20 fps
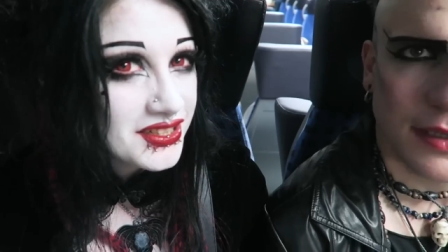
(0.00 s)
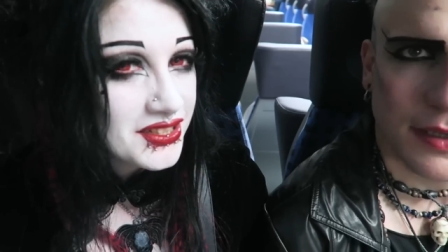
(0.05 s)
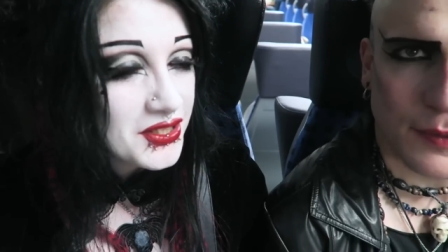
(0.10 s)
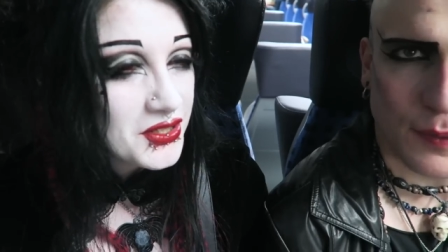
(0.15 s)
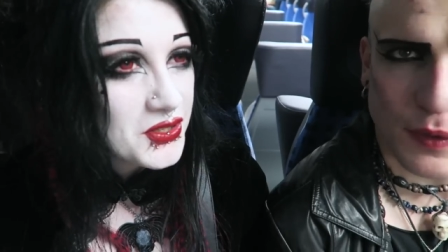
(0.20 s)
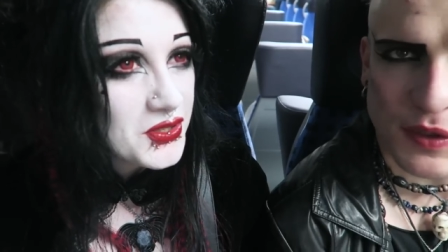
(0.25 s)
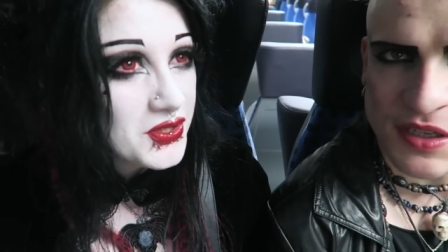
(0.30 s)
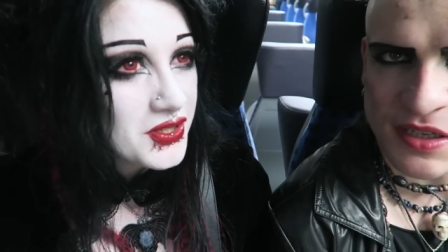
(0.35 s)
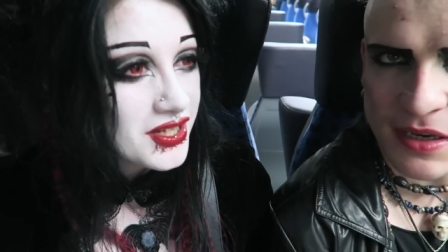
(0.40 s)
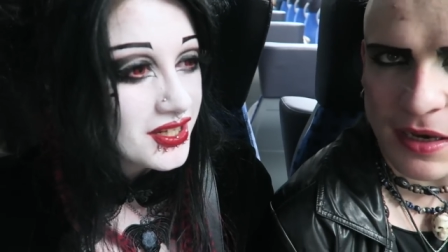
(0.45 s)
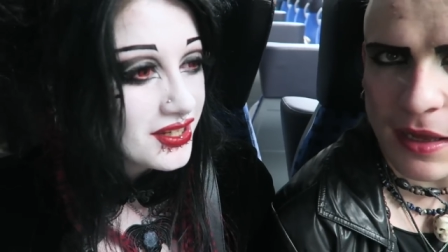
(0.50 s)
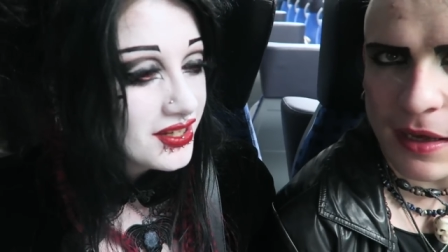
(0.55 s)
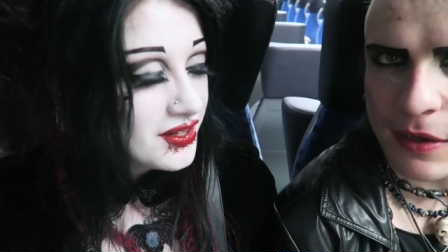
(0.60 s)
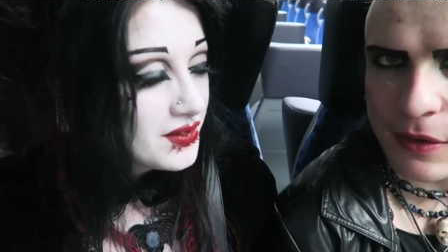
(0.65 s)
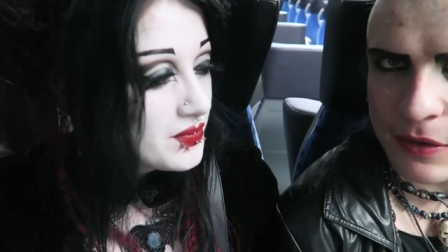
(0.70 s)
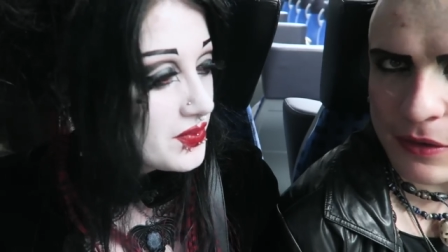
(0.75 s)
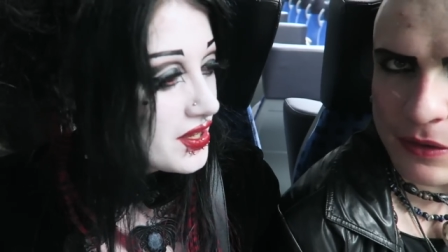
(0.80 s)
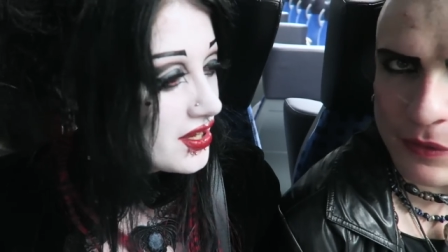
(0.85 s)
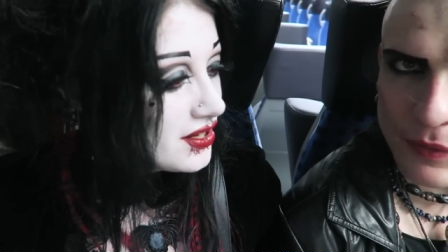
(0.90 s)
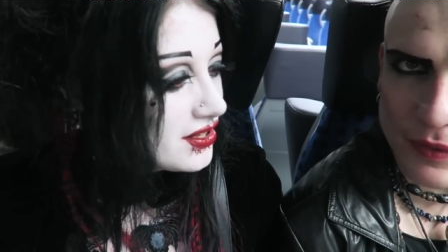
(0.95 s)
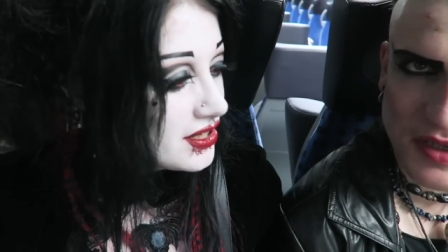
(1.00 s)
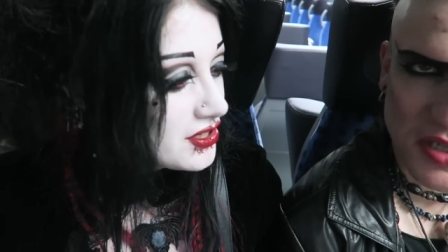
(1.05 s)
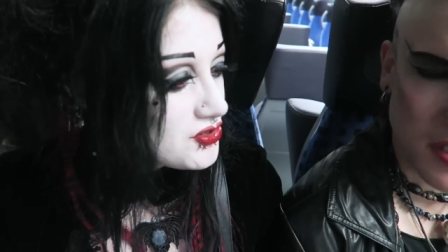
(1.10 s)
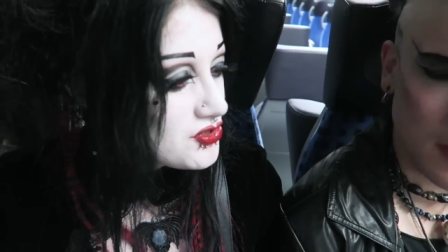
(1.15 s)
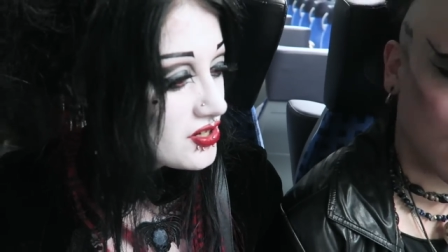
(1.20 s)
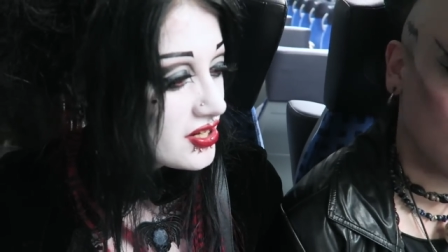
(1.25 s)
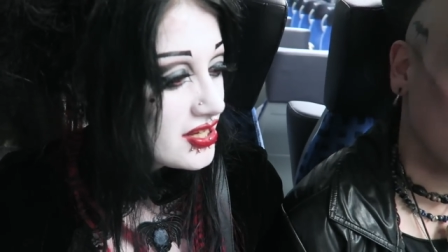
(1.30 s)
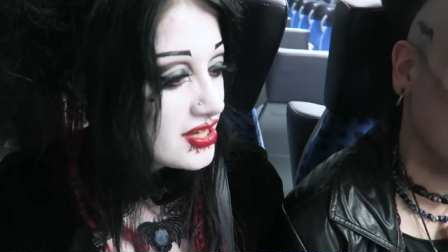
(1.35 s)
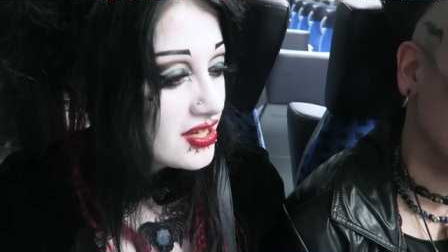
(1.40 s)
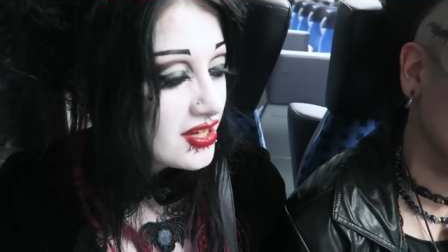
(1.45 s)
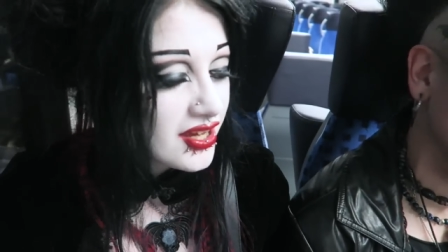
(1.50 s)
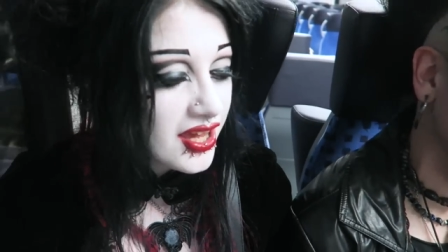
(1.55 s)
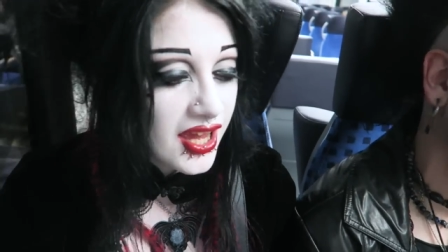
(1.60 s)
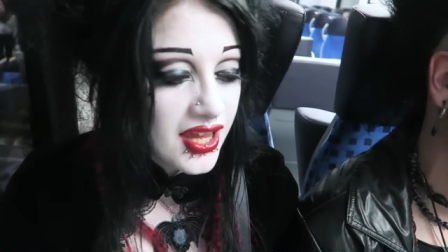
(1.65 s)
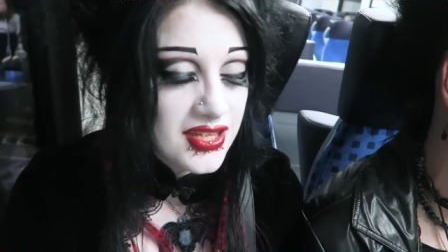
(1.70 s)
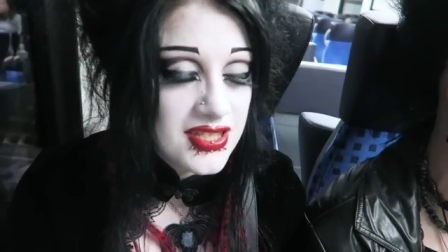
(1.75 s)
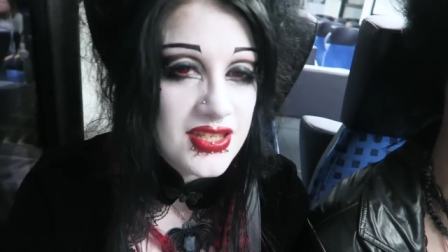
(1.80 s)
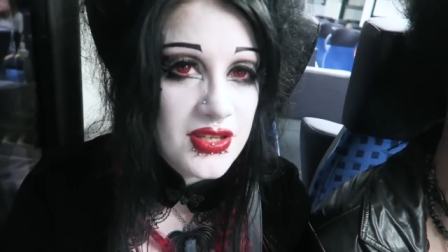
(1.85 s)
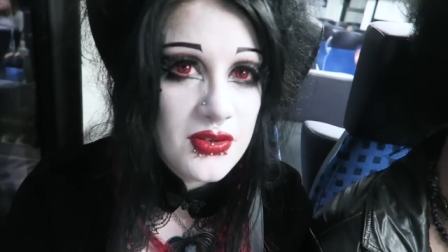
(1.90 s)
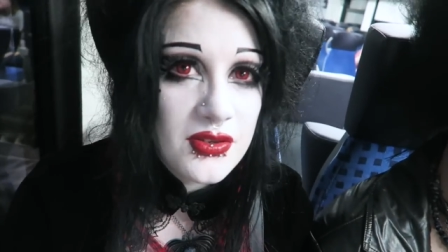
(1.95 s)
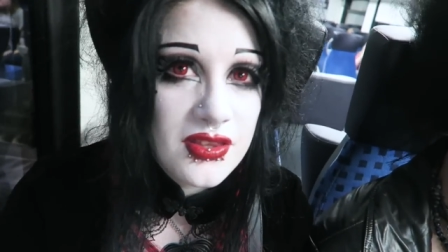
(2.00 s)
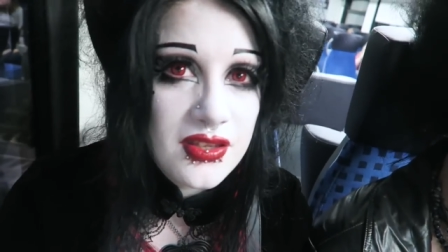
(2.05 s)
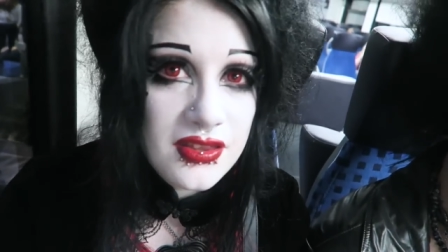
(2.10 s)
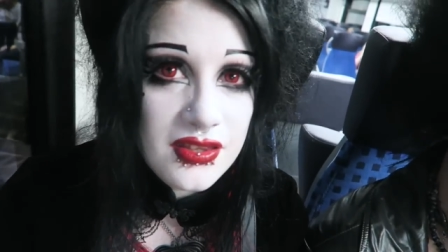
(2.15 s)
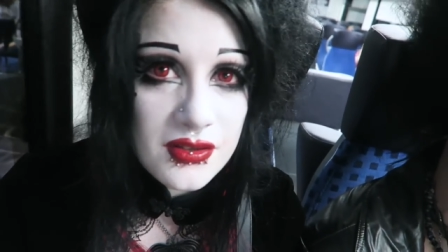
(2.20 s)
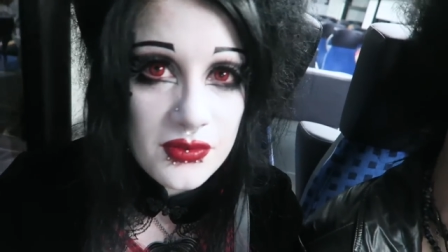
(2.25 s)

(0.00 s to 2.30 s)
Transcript: No. It wasn't loud. It was literally. Like, okay, so the,